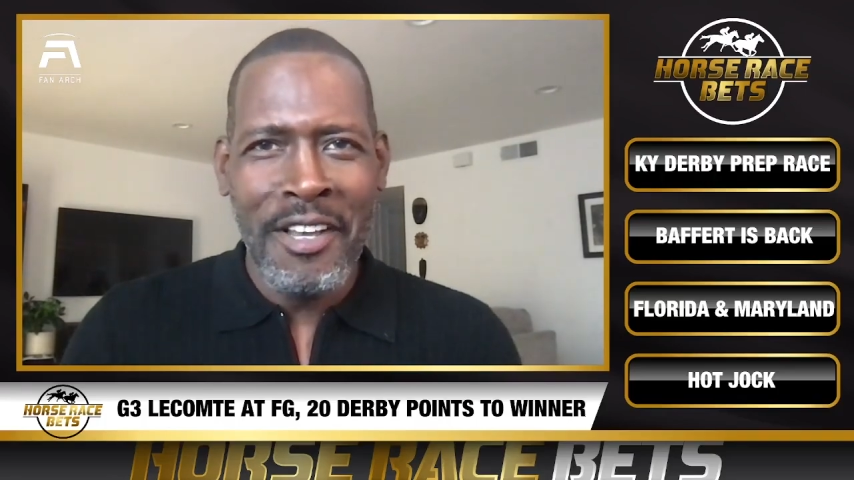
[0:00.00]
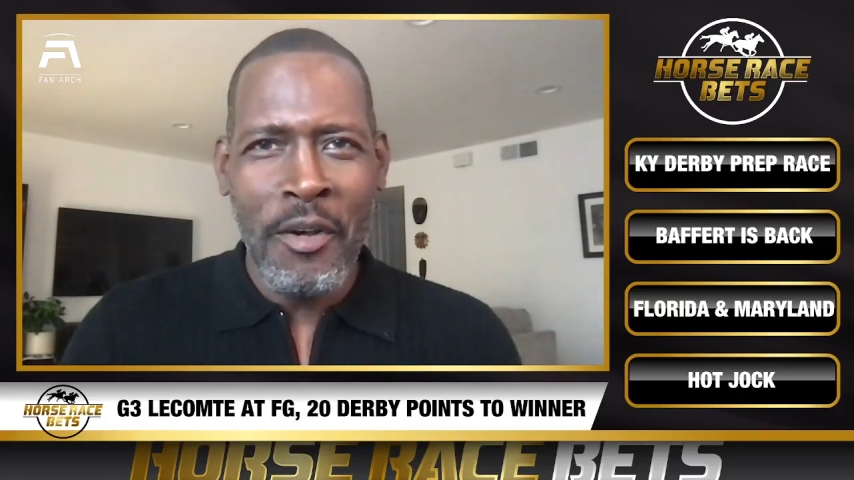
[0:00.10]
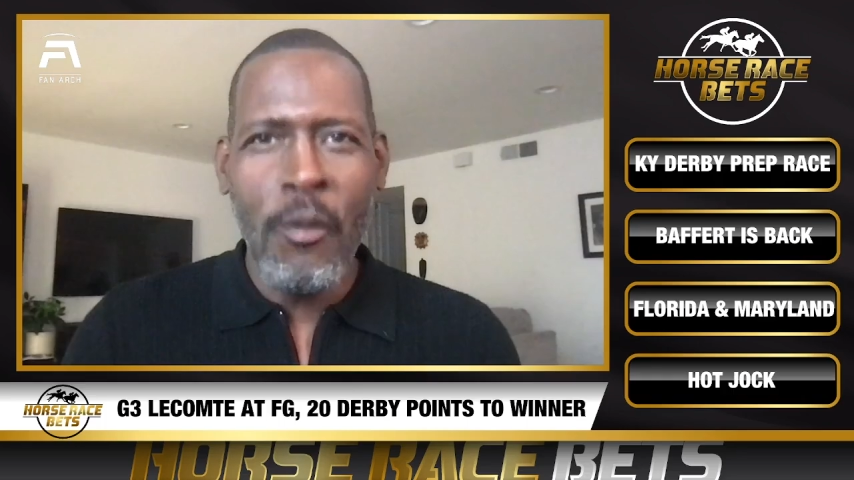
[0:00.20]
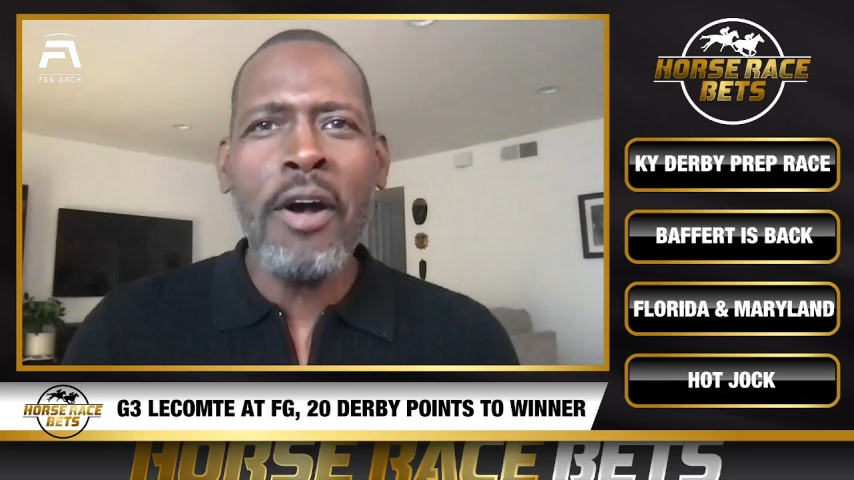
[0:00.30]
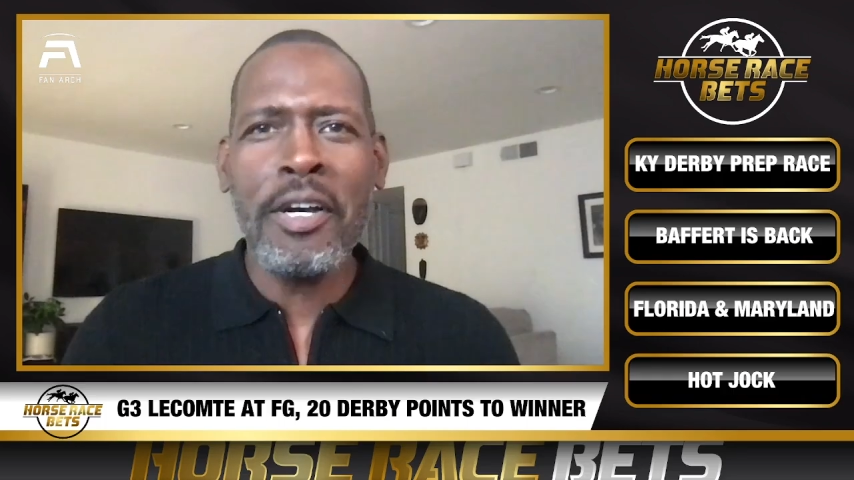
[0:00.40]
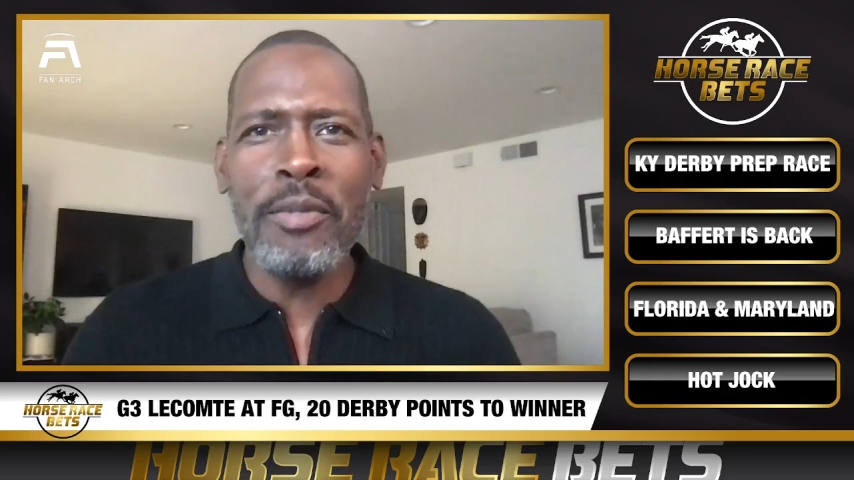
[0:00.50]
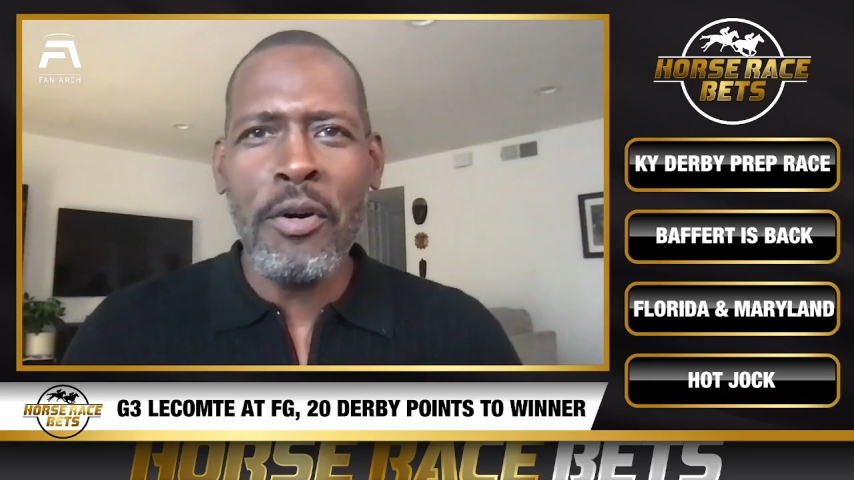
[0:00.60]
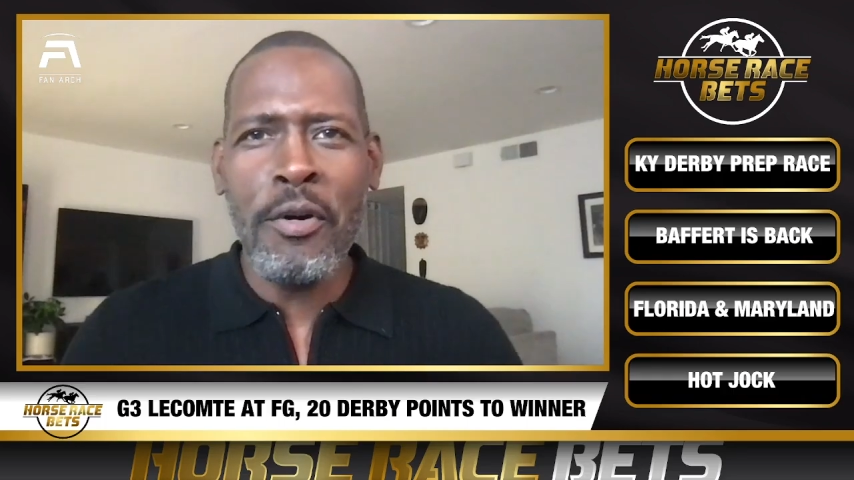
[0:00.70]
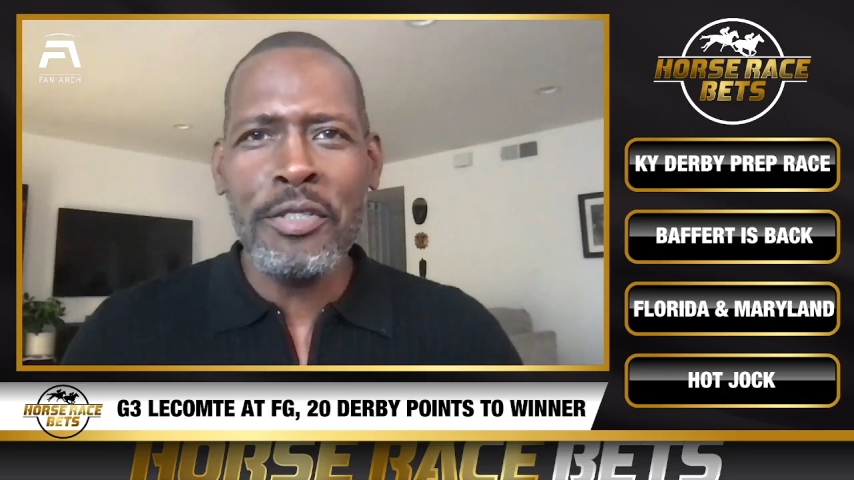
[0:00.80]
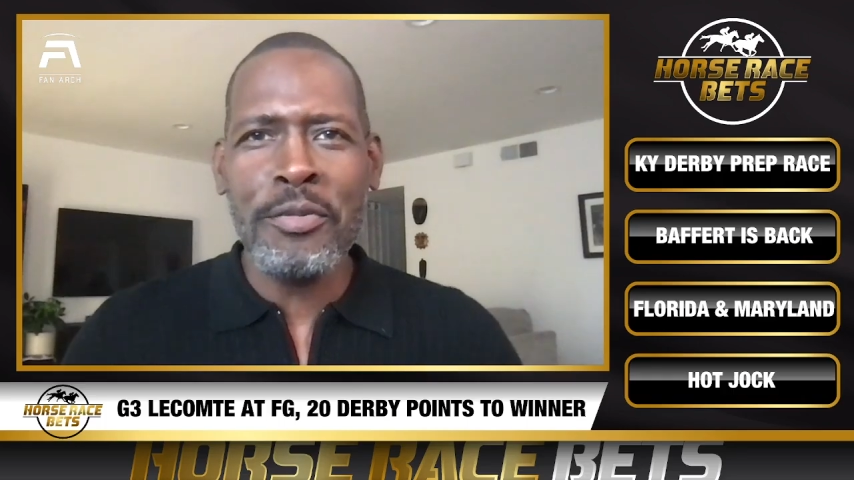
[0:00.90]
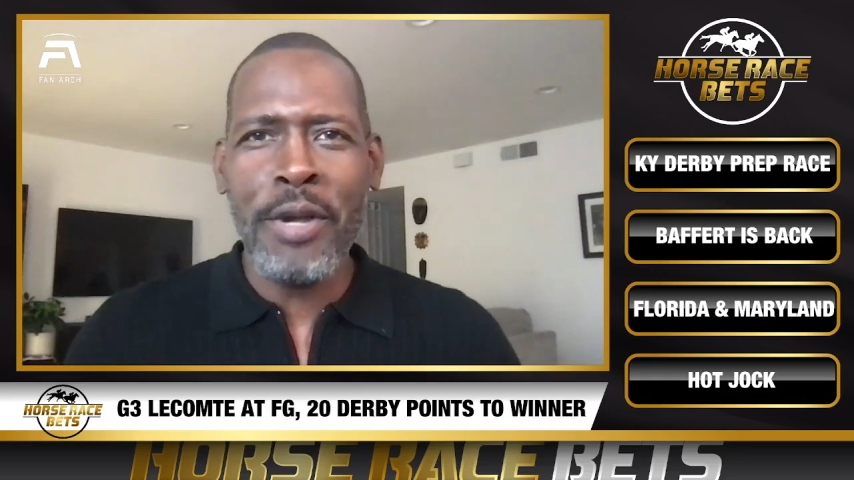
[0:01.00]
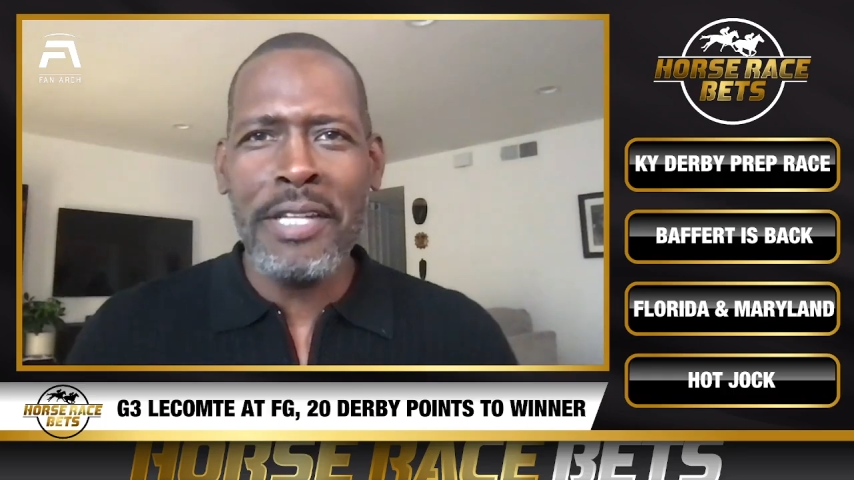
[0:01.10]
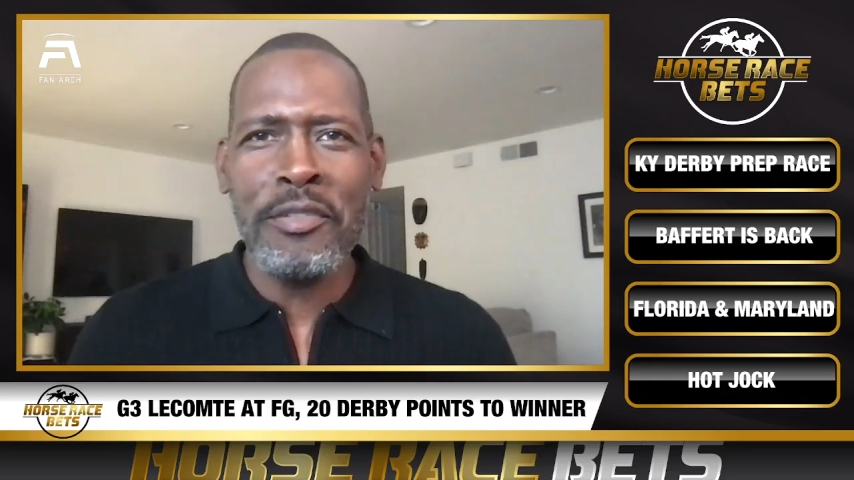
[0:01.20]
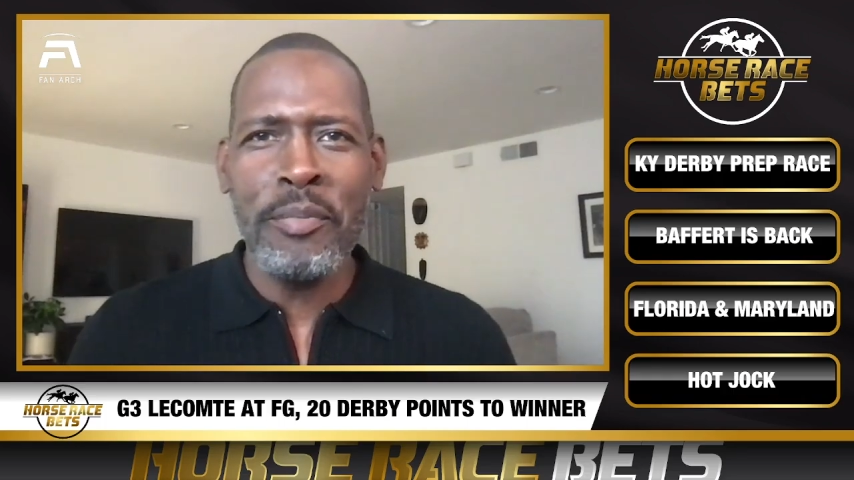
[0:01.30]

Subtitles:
Welcome to Horse Race